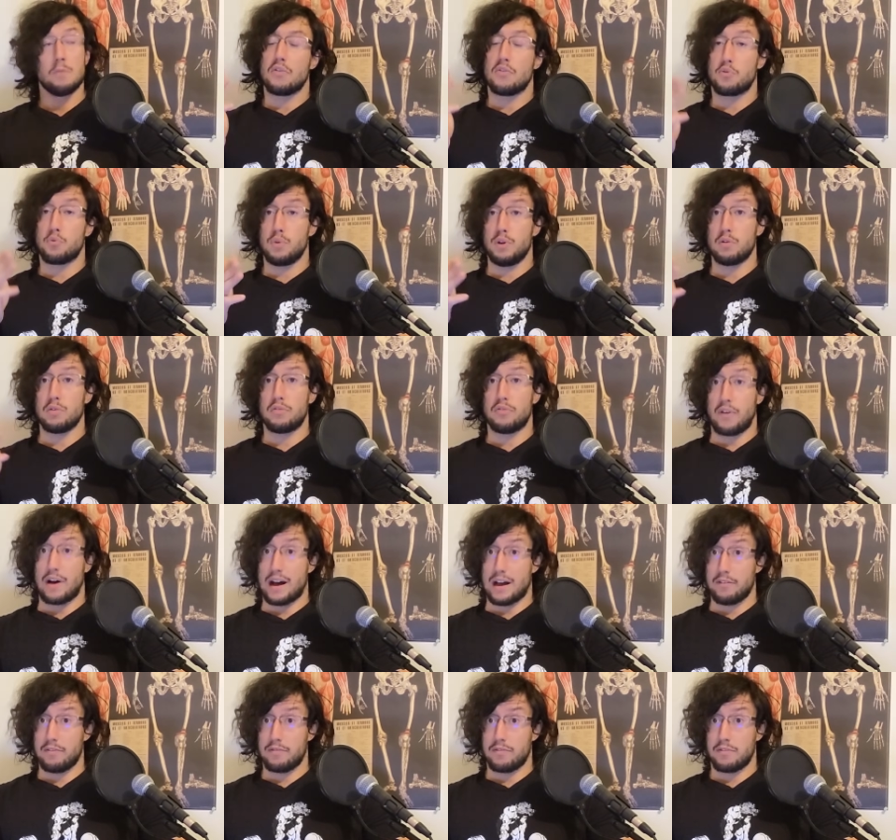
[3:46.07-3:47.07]
Three to
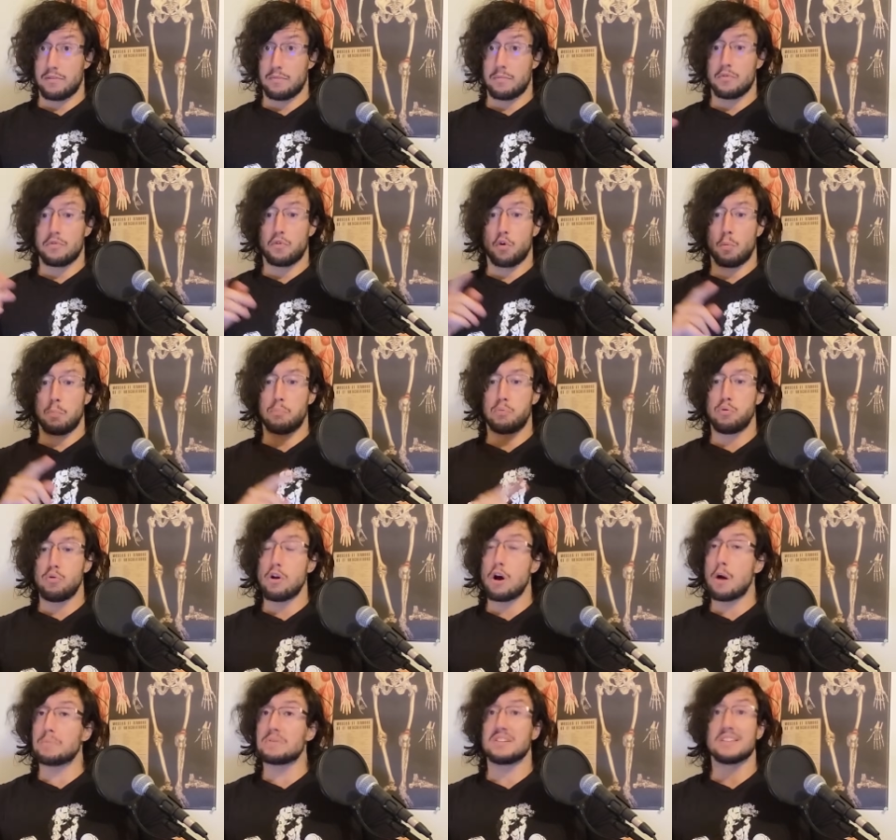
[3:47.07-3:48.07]
five for
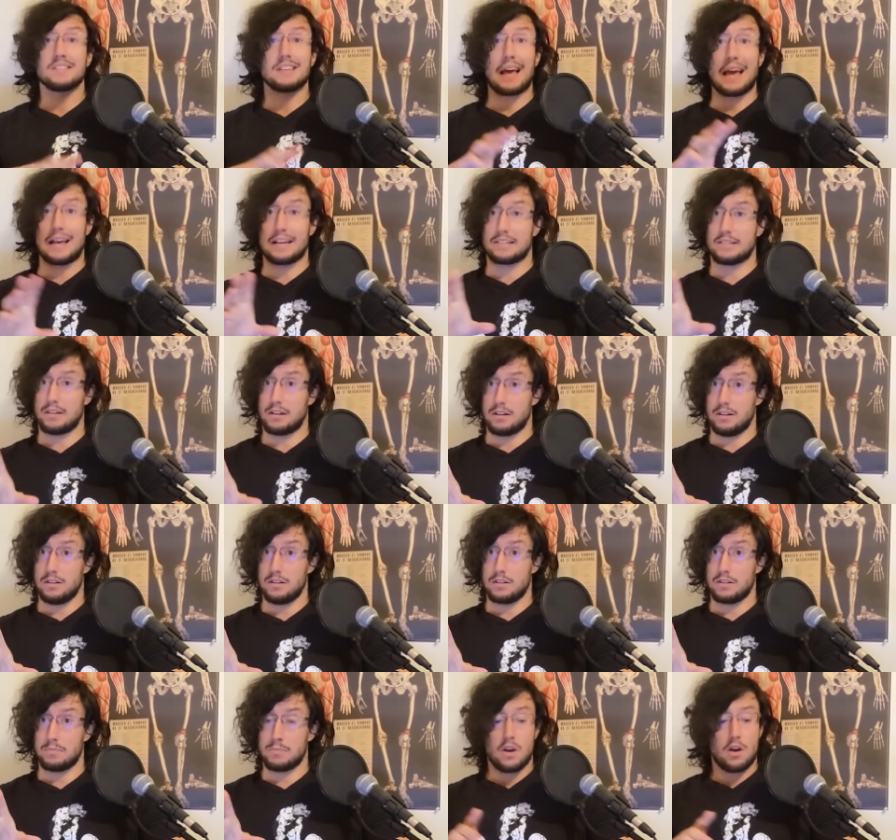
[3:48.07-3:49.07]
pull-ups is
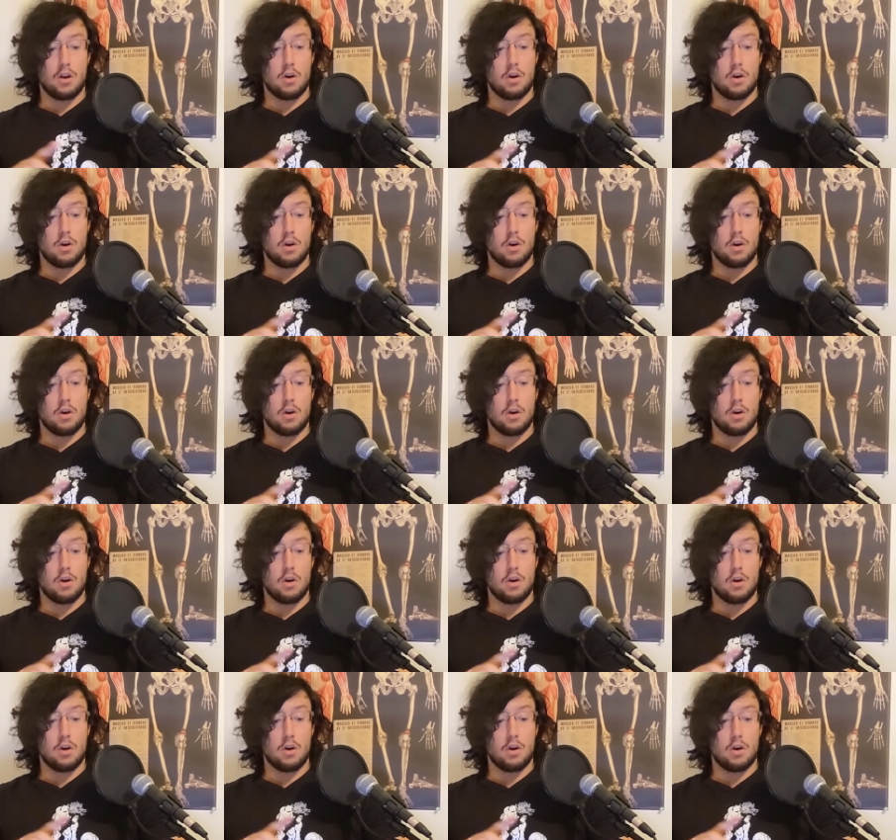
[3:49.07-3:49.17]
excellent.